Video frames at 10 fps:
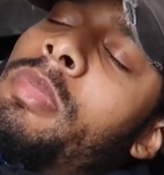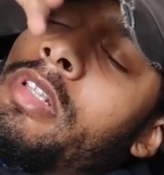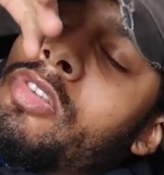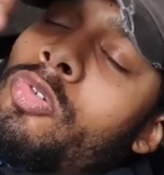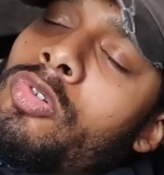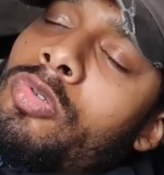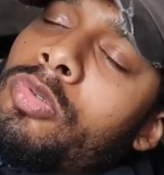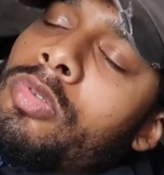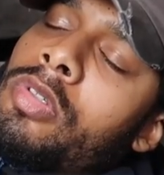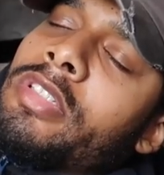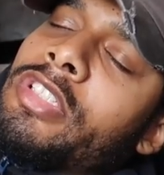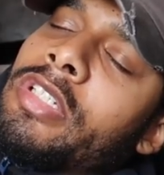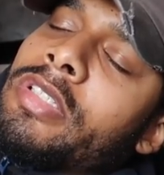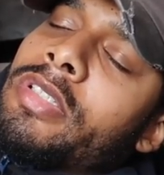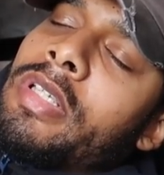me through
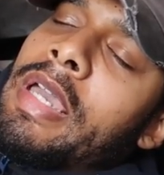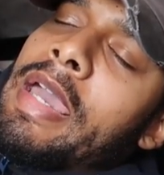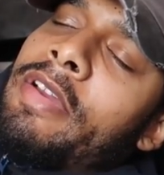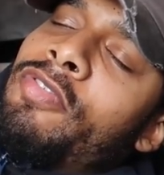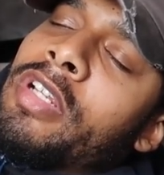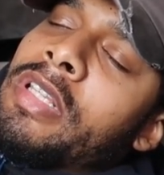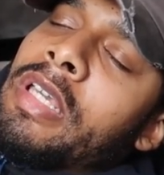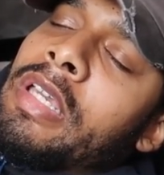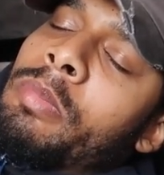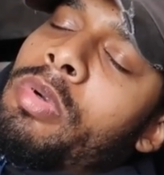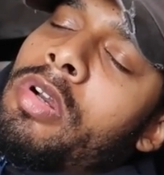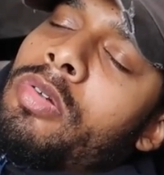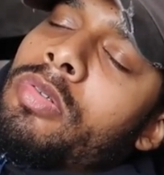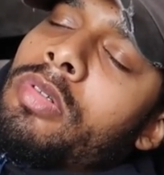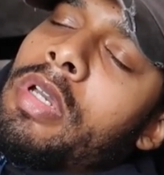just everything,
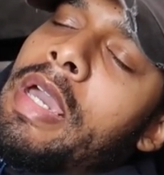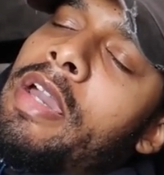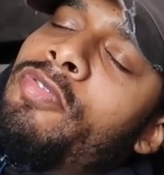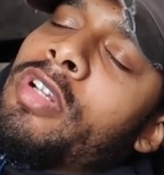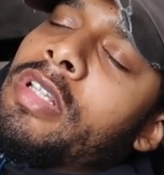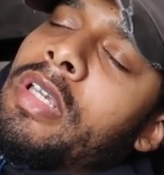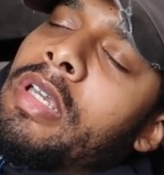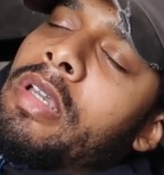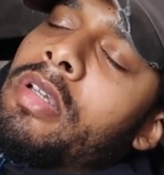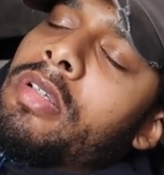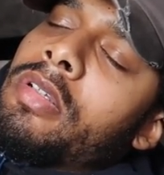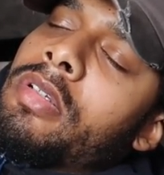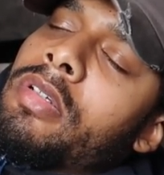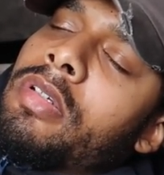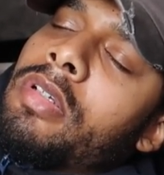bro, everything.
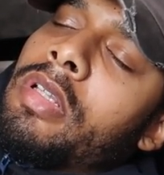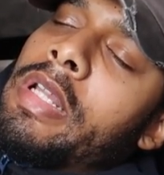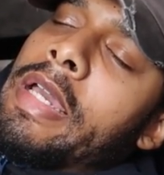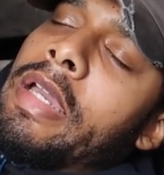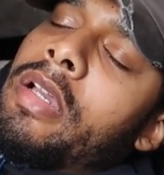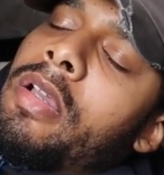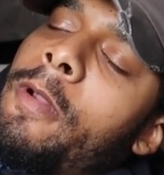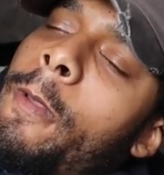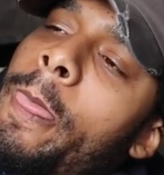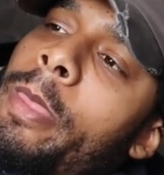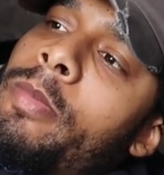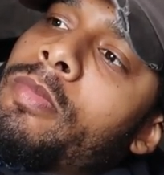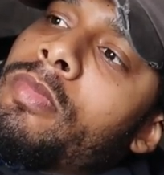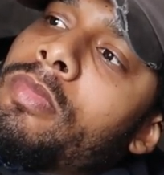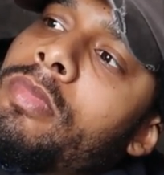Like,
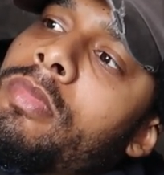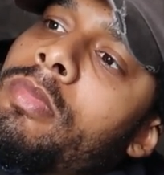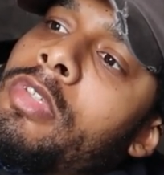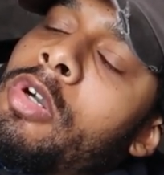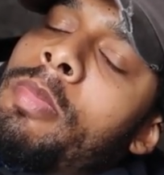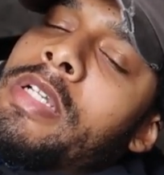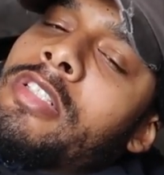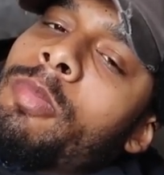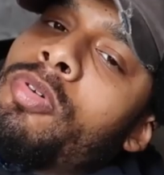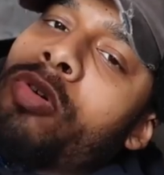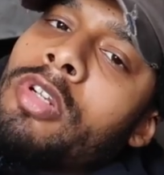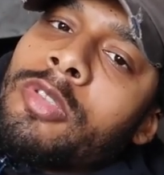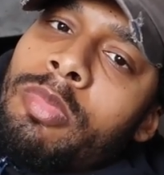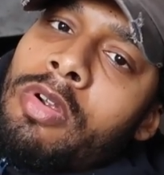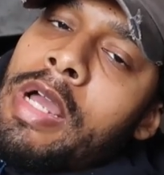yo, my
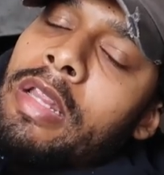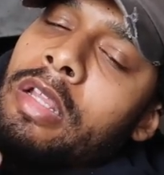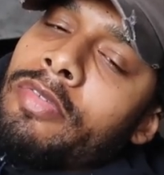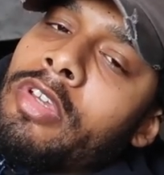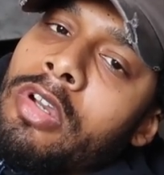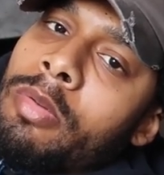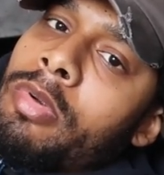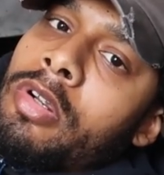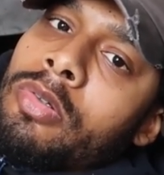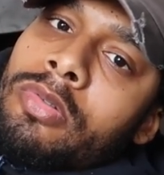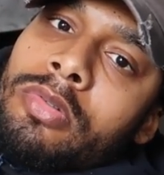supporters, bro, I love y'all, bro.